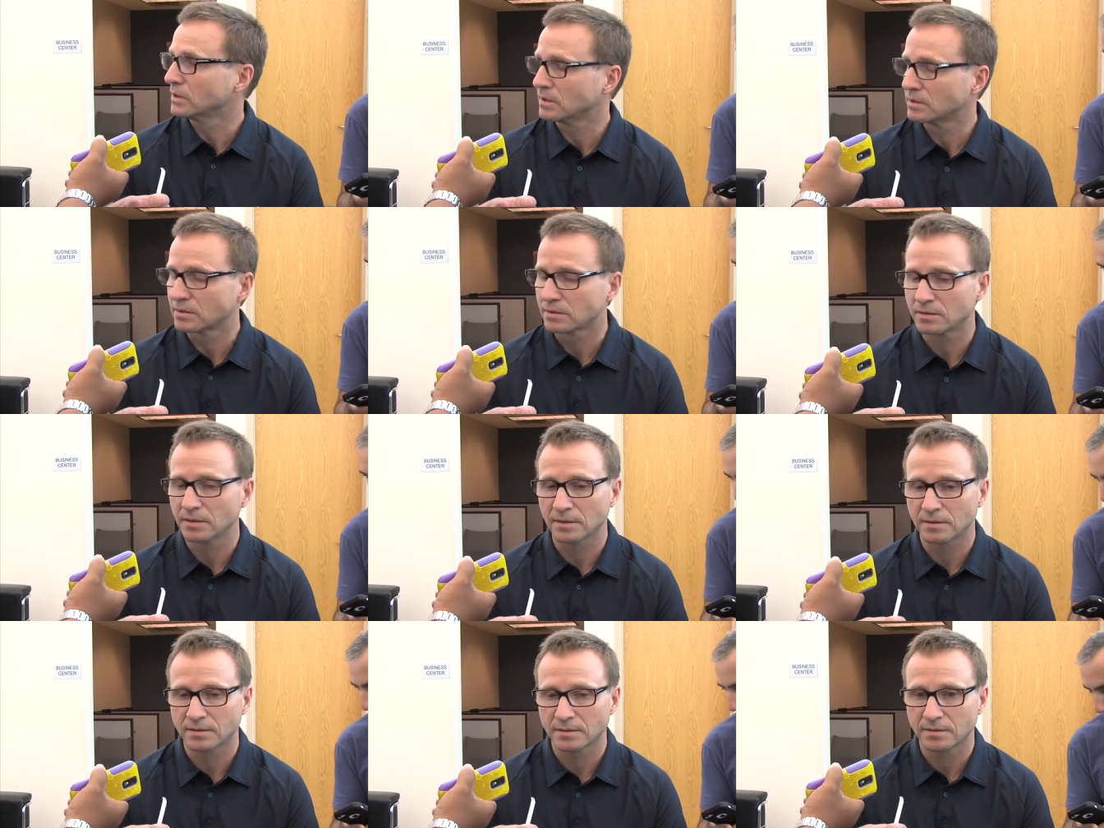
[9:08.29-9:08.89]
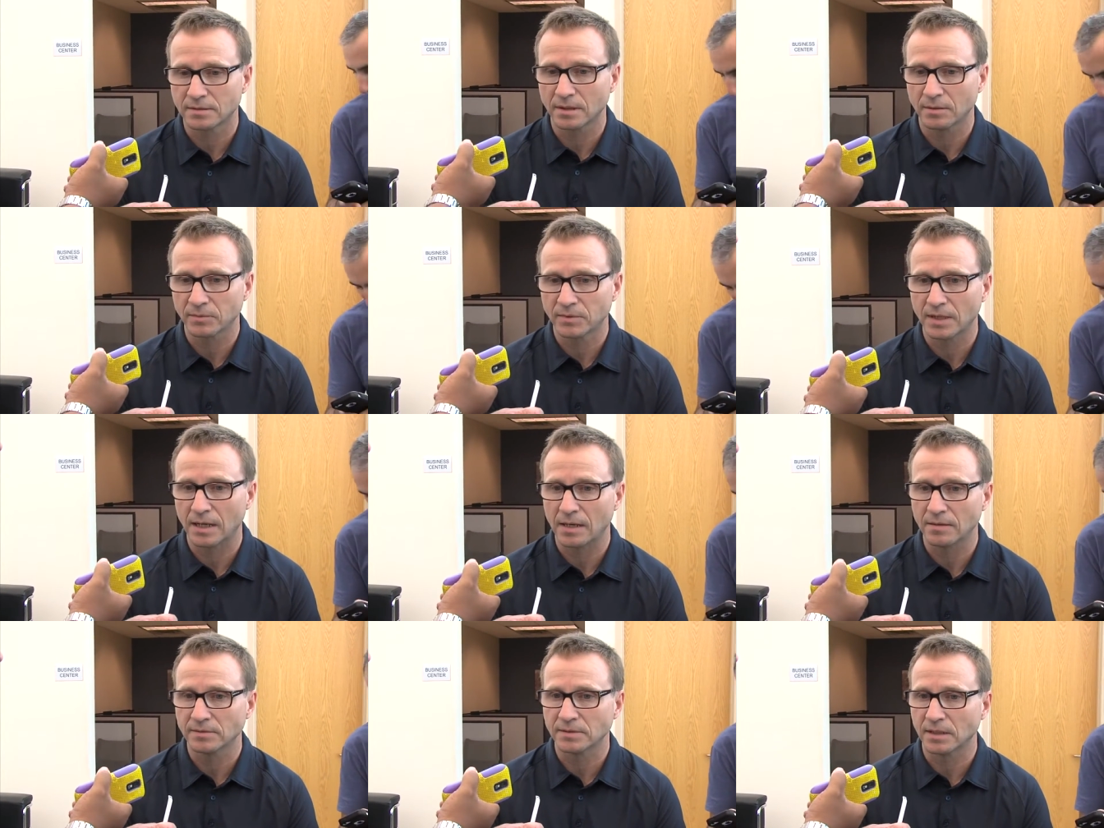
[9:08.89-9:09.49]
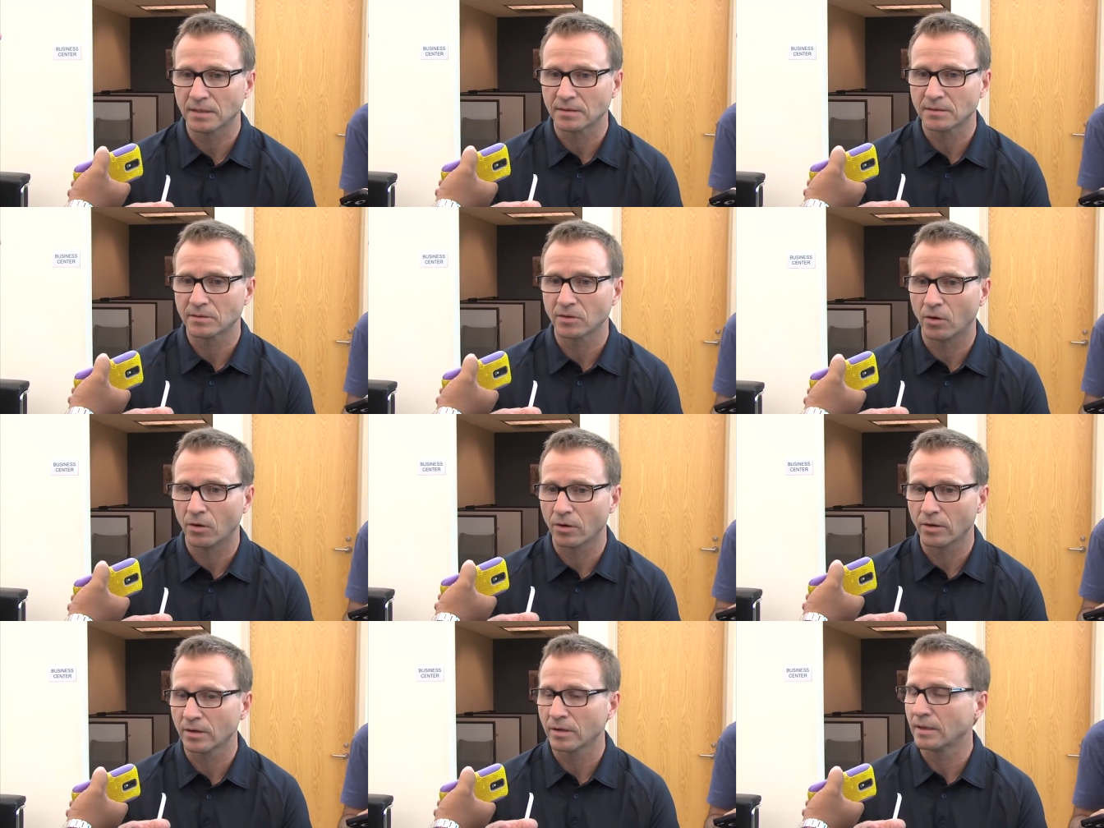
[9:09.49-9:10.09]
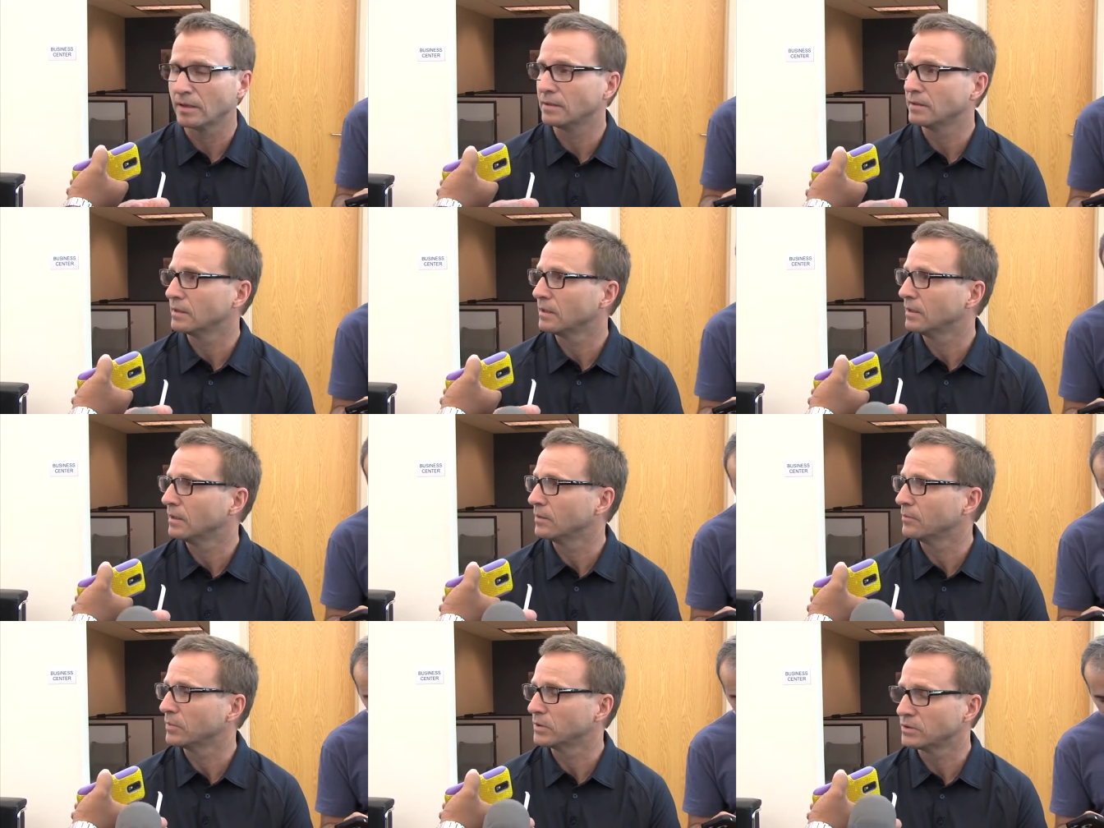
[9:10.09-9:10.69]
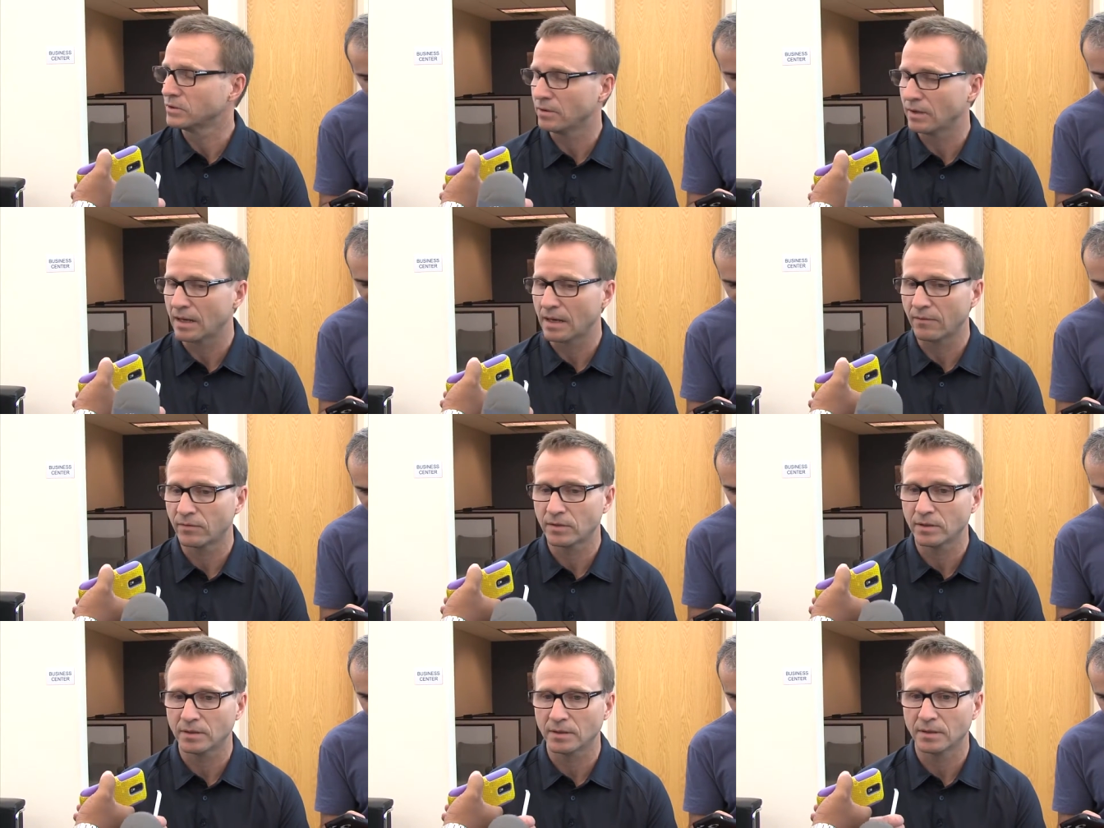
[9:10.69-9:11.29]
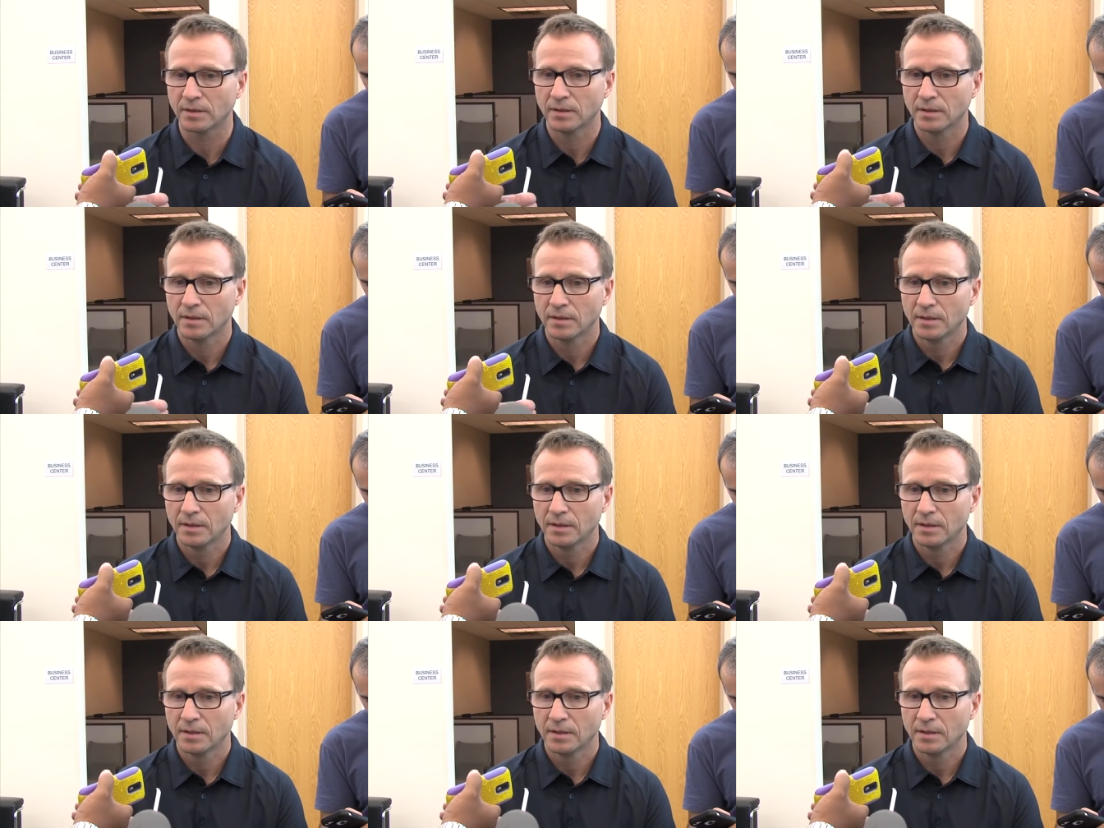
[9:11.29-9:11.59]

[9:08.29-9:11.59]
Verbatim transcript: It's it's sometimes that's hard, and, and but you have to